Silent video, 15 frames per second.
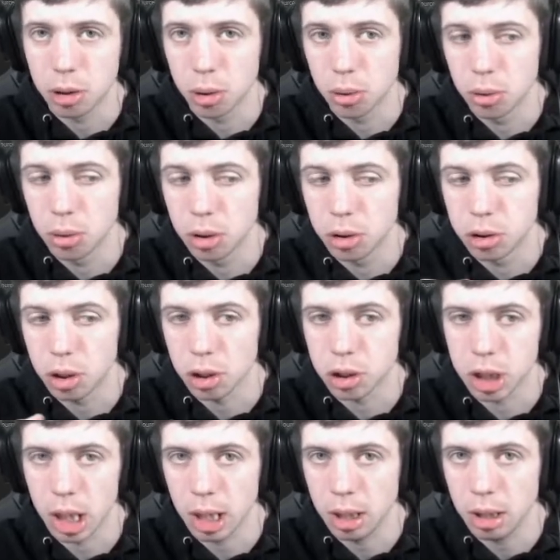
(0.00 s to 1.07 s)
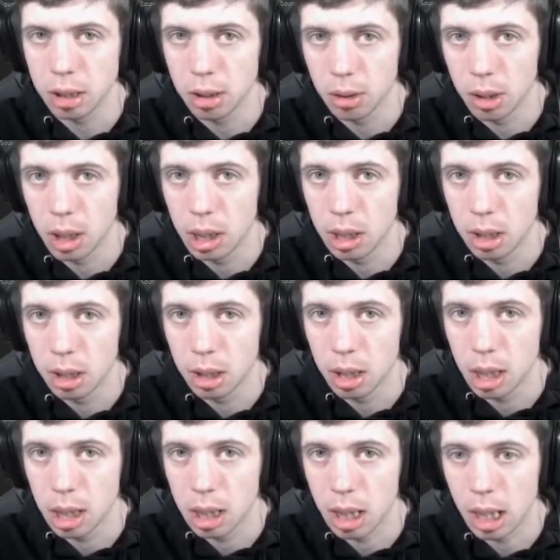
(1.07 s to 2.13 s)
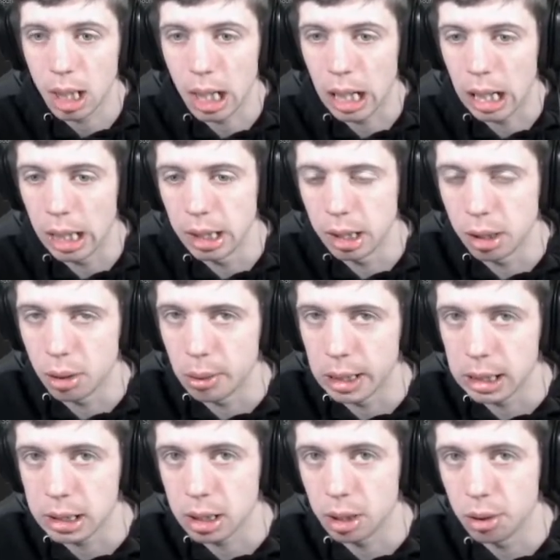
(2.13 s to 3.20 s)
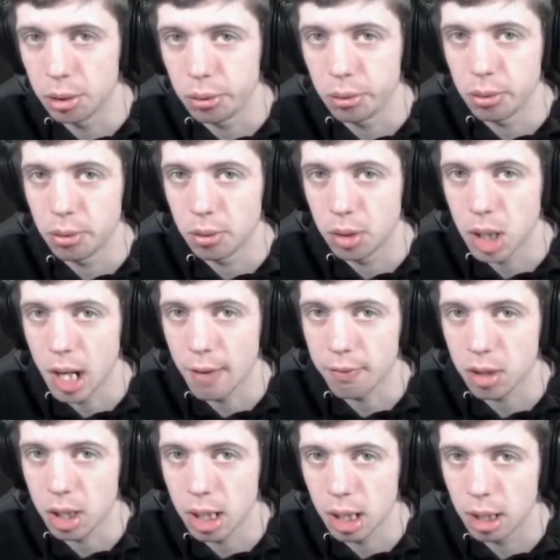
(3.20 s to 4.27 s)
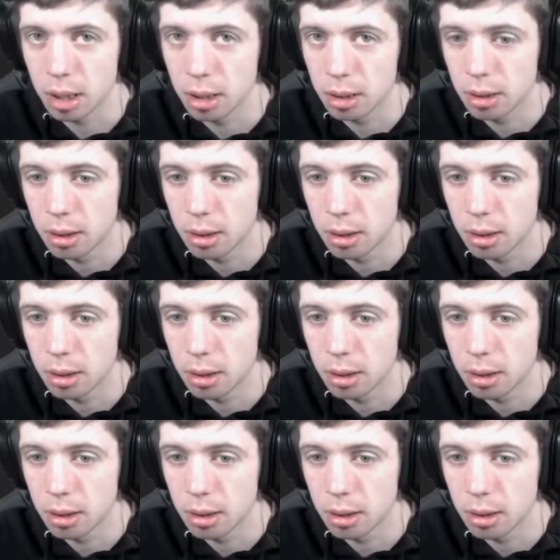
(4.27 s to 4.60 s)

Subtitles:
to just chatting, and then it'll exit out after that.